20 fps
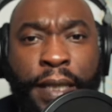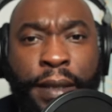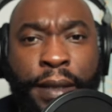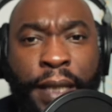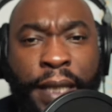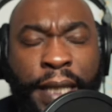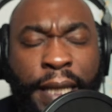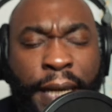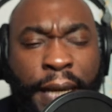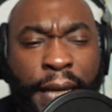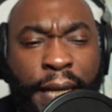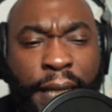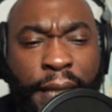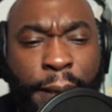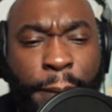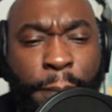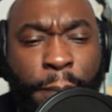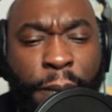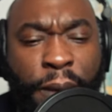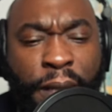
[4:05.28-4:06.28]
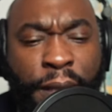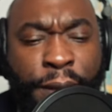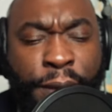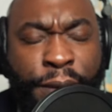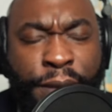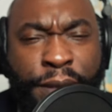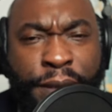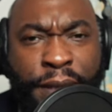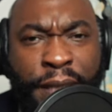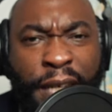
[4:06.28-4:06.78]
They can't
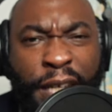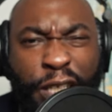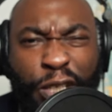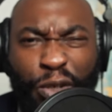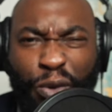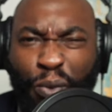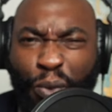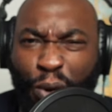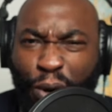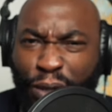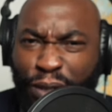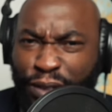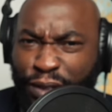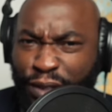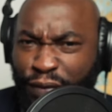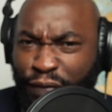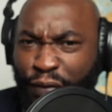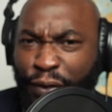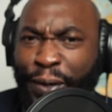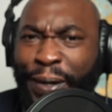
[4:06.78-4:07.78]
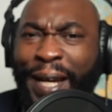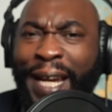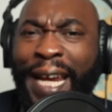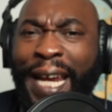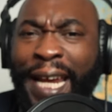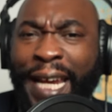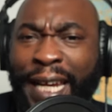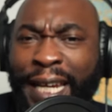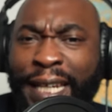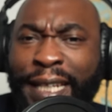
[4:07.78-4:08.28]
understand the works of your
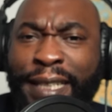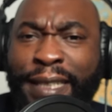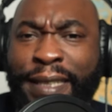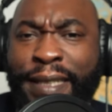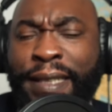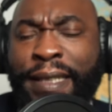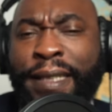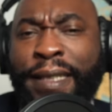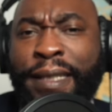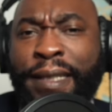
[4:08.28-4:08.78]
hand